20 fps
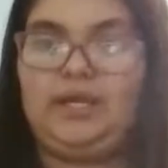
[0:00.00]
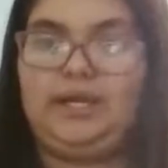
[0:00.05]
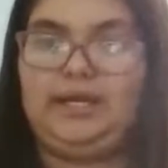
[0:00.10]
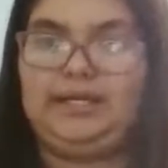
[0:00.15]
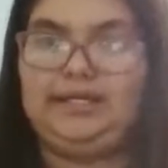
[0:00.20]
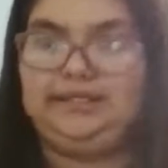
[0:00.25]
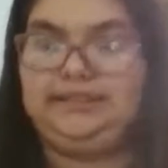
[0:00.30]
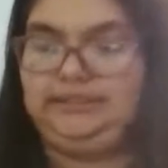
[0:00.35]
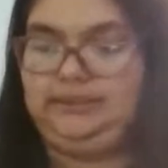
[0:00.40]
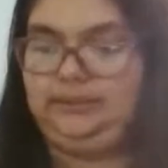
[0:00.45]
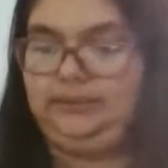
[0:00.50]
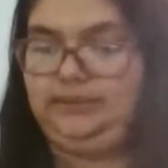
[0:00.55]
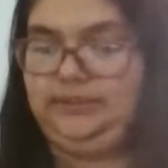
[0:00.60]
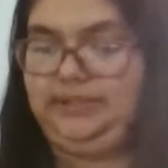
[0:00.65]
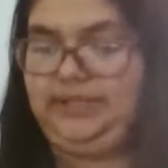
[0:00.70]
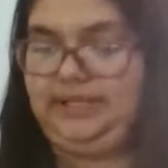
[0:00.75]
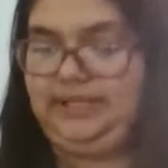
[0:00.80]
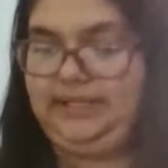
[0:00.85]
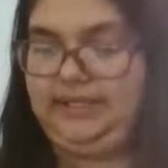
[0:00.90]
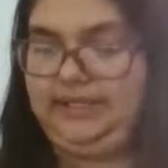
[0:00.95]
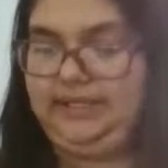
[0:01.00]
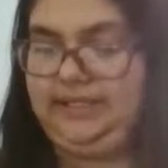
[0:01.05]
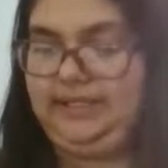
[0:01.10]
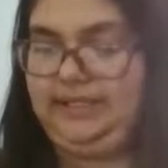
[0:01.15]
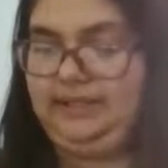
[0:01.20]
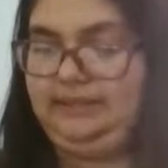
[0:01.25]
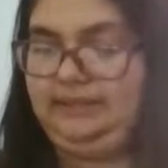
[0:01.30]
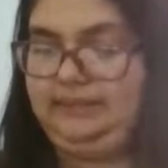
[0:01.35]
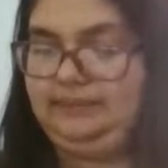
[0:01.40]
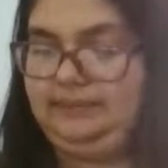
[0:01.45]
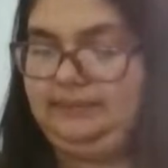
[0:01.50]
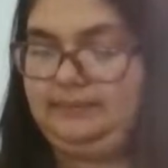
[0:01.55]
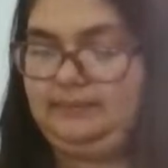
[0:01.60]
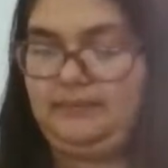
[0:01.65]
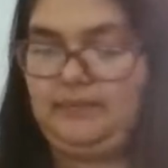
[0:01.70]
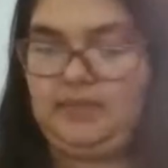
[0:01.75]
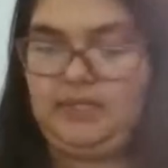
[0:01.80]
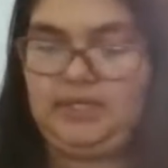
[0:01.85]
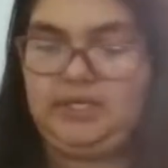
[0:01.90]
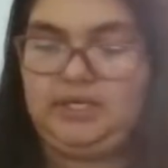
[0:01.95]
I don't like that.
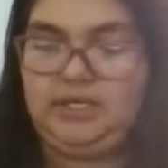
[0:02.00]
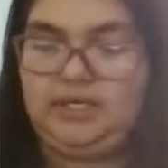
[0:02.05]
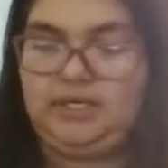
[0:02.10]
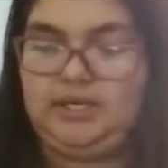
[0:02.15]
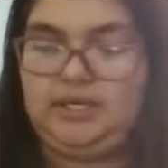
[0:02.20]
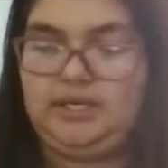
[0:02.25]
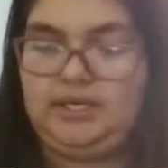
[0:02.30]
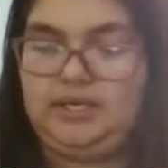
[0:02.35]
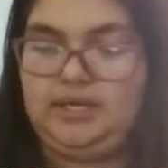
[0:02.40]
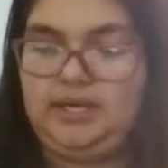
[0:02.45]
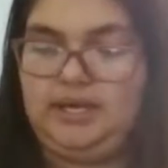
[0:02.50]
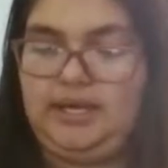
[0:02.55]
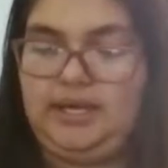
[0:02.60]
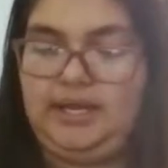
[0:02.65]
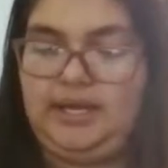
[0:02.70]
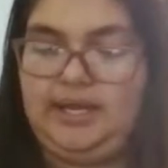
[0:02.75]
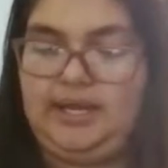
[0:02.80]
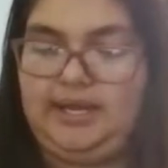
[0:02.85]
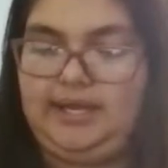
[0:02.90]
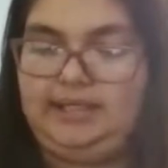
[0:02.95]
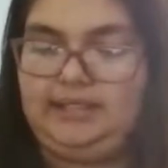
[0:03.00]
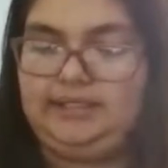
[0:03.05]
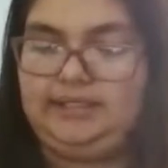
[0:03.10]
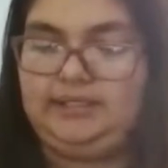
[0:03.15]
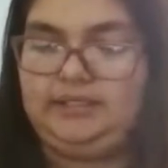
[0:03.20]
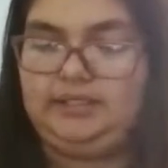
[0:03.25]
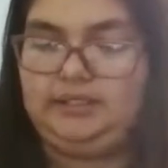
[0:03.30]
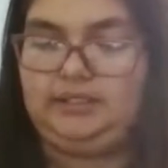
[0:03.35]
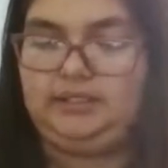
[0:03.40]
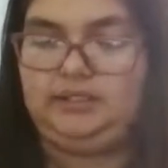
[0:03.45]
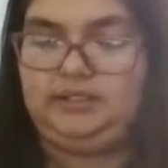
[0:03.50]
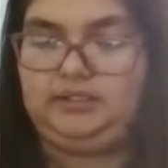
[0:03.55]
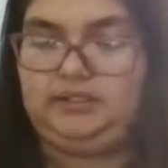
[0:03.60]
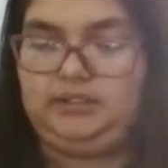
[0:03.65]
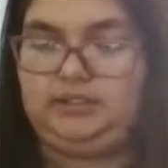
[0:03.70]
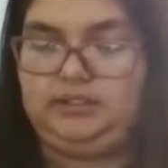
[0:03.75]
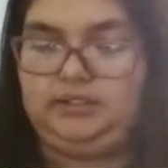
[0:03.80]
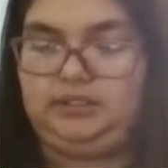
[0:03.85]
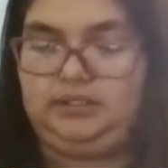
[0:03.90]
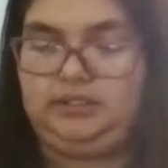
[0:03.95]
I hate
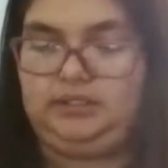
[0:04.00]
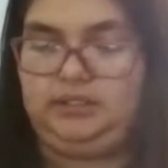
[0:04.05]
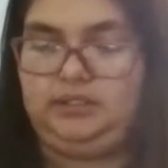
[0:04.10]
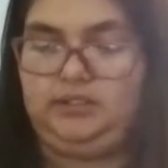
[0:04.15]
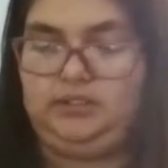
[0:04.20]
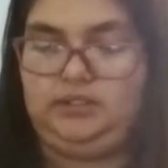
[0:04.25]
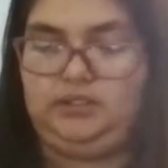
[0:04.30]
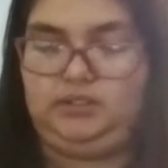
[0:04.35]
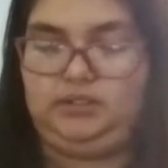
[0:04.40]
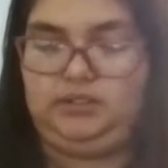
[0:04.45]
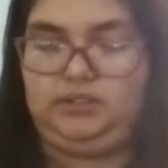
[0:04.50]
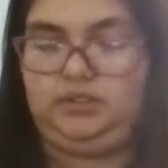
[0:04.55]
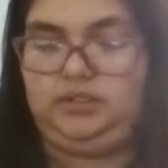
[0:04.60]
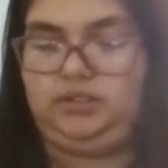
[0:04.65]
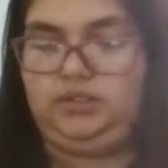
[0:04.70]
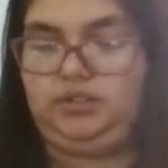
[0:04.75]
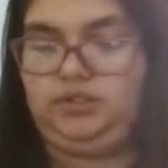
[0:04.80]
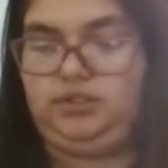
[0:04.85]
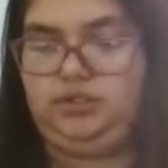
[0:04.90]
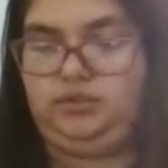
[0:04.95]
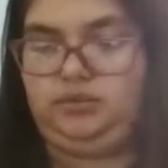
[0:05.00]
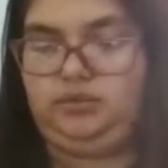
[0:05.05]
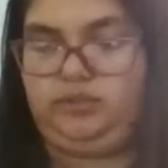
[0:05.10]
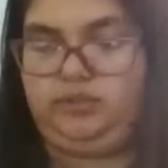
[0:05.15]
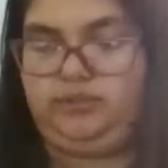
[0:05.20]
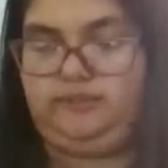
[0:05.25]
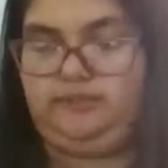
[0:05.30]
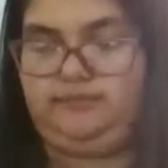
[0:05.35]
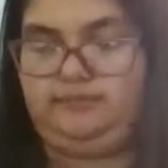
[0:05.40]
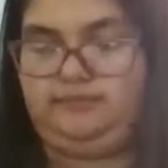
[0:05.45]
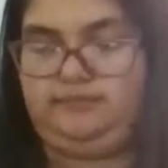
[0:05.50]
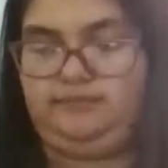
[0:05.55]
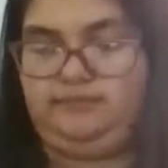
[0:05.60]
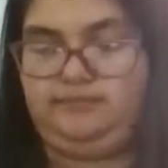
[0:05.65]
undoing